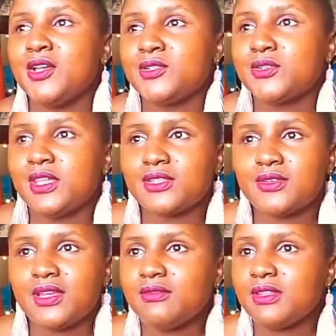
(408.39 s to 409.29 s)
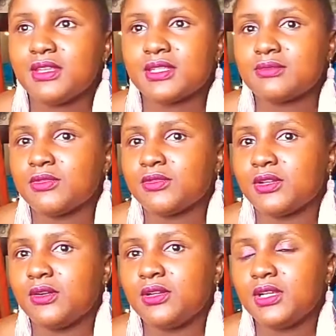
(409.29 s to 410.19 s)
So that's why everything is
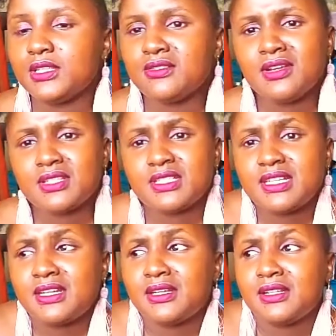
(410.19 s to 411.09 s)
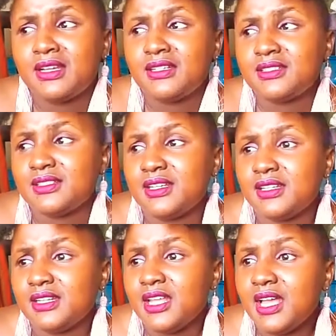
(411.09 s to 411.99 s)
moving online. So I decided,
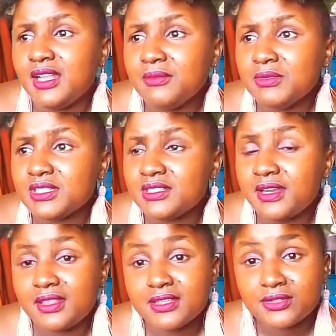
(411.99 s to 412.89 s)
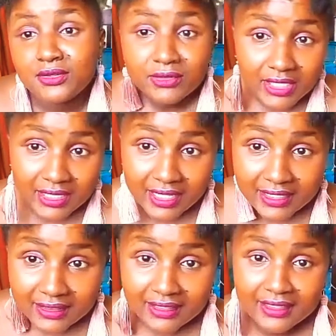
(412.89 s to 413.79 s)
let me just try this
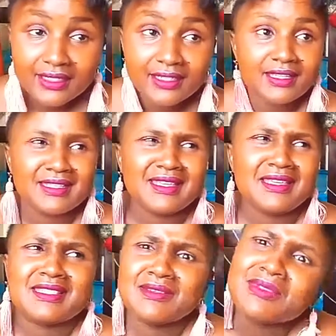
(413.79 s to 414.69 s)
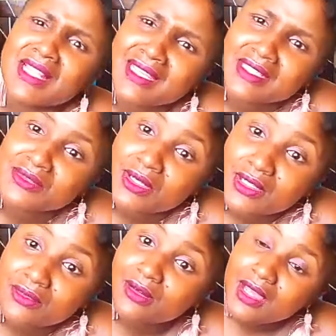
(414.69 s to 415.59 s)
online thing. It seems like it's
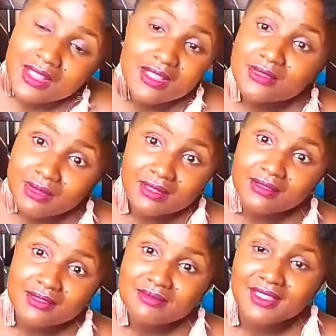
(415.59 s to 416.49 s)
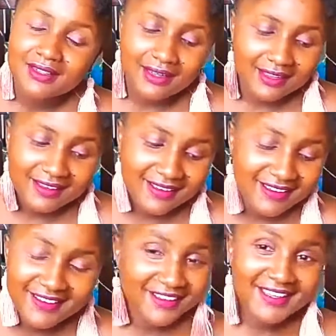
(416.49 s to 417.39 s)
working for others, why not me? Like
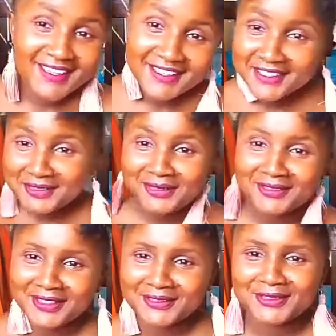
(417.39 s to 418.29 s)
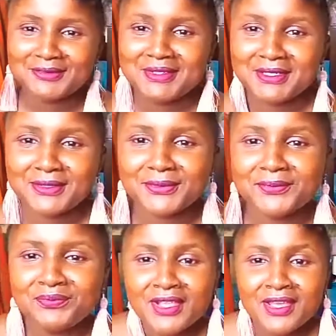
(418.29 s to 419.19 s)
it will work for me too.
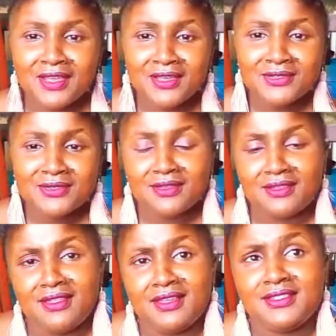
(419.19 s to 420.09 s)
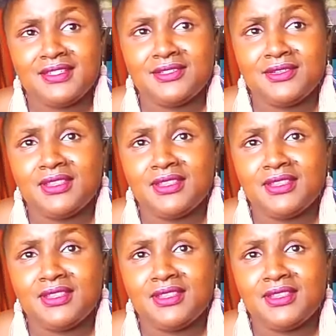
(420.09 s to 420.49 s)
So that's it.